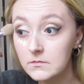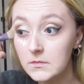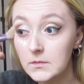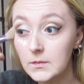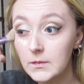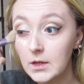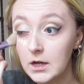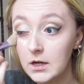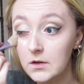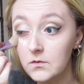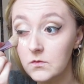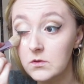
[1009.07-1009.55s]

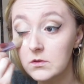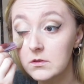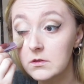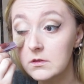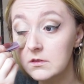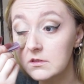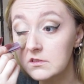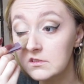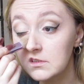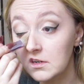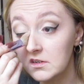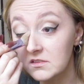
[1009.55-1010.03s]
I
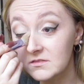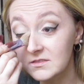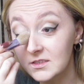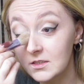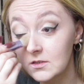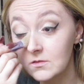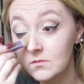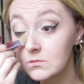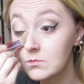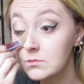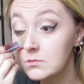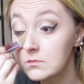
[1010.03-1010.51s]

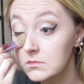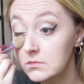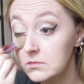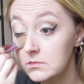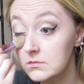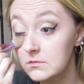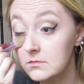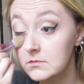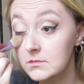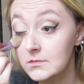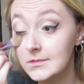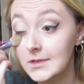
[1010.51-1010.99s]
also
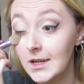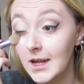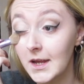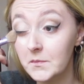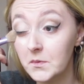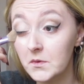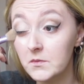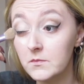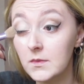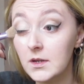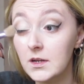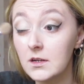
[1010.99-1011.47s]
tap
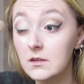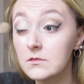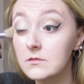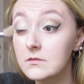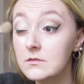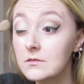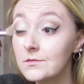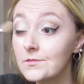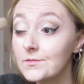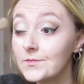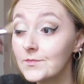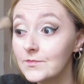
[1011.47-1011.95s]
and
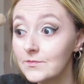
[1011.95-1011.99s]
bounce.